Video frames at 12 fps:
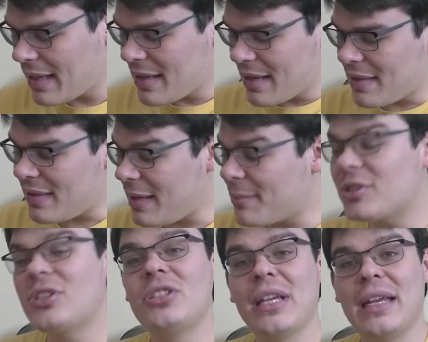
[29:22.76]
The
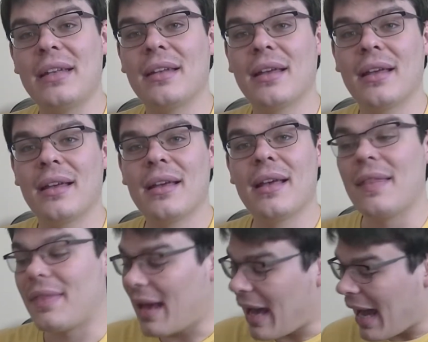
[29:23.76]
machine
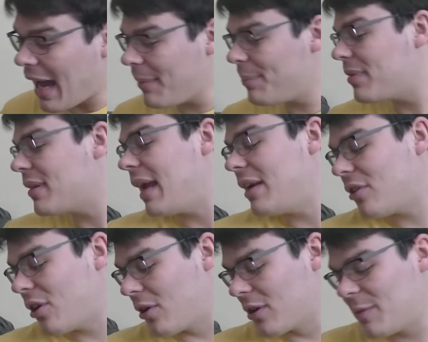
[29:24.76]
that I played
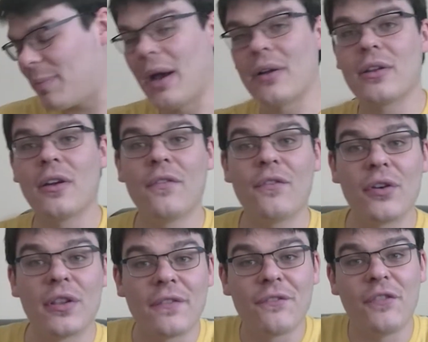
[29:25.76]
Earthbound for the
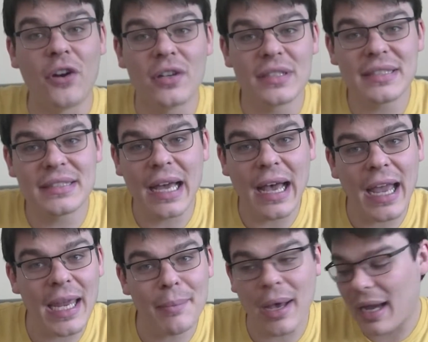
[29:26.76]
first
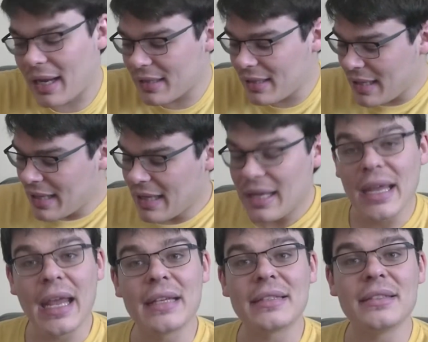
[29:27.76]
time on
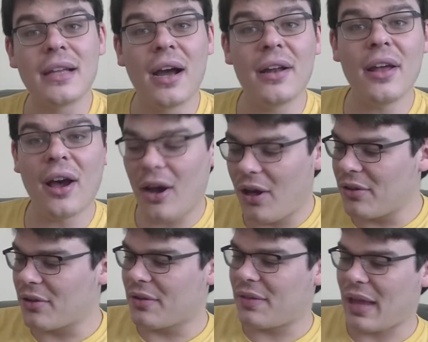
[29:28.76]
is none
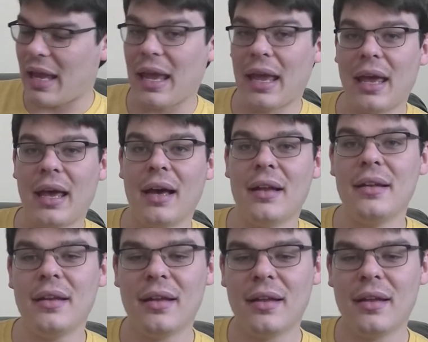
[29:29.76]
other than